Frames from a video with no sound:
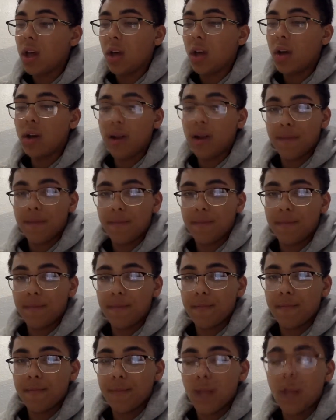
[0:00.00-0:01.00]
Okay,
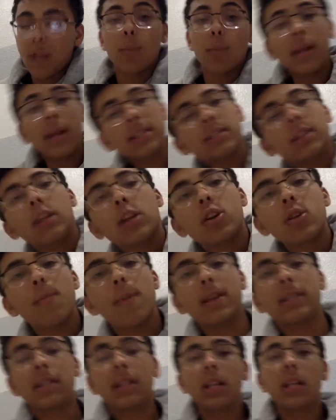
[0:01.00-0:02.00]
so place theory
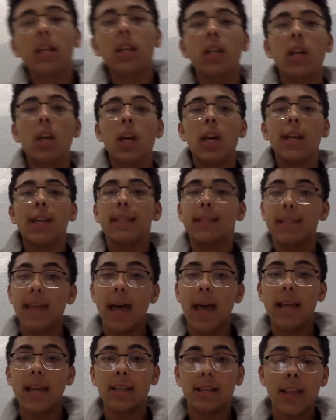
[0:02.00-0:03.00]
basically
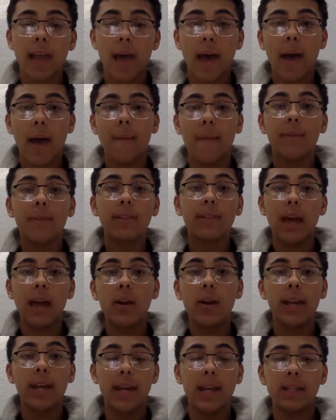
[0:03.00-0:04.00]
says that
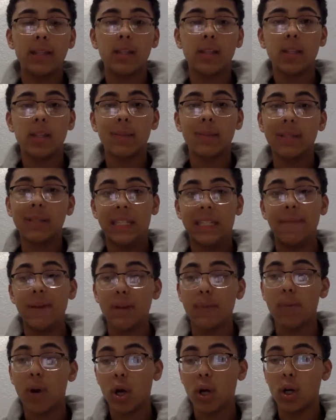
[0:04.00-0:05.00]
sound hits a
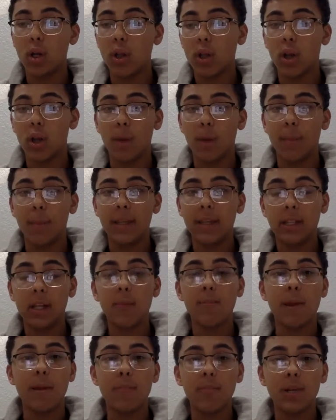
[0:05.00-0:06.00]
specific part of the
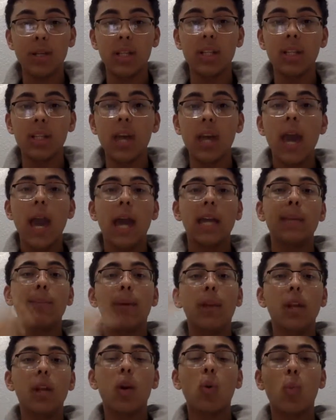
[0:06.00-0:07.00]
basilar membranes, and
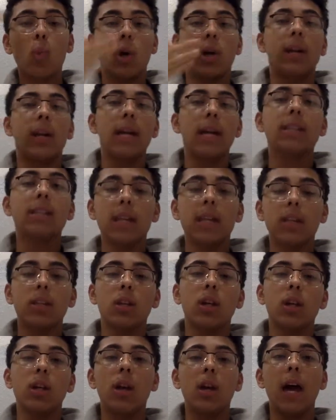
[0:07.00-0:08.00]
depending on where it hits, it's
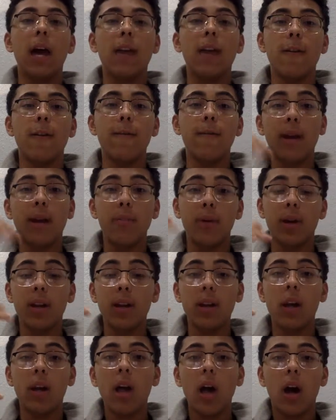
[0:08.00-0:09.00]
gonna either
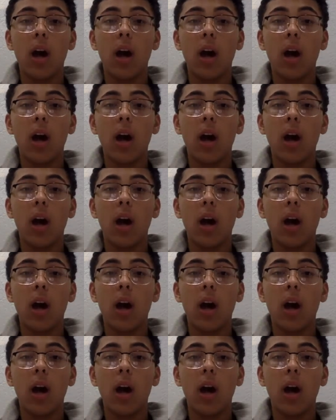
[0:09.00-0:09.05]
vibrate.